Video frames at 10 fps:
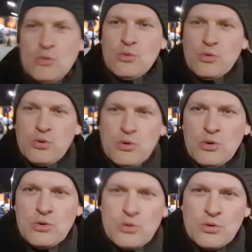ooh,
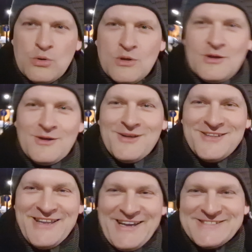
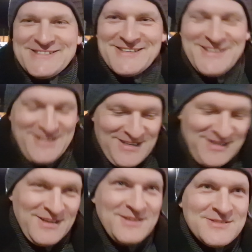nice
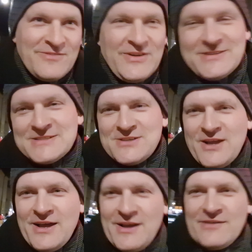so I think that's all
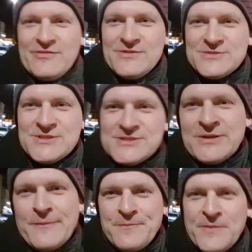I have just
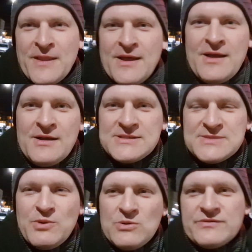a
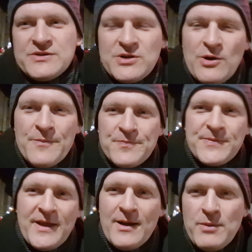small video
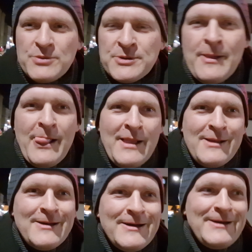about
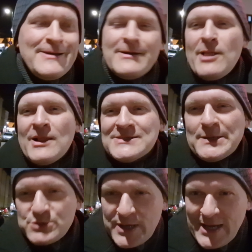uh,
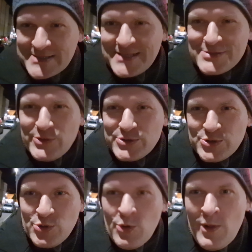Samsung Galaxy
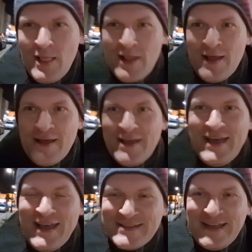S22
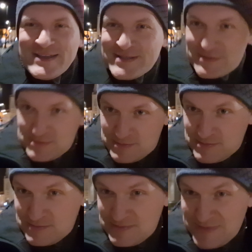at night
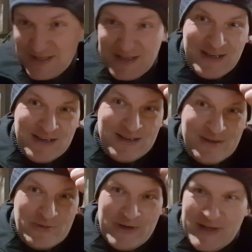
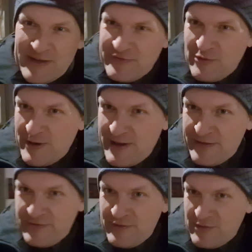why I have 4F
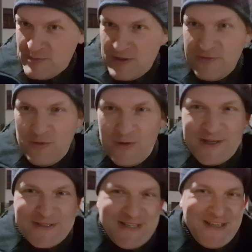on my
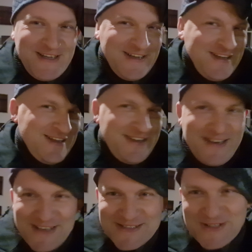forehead? Let's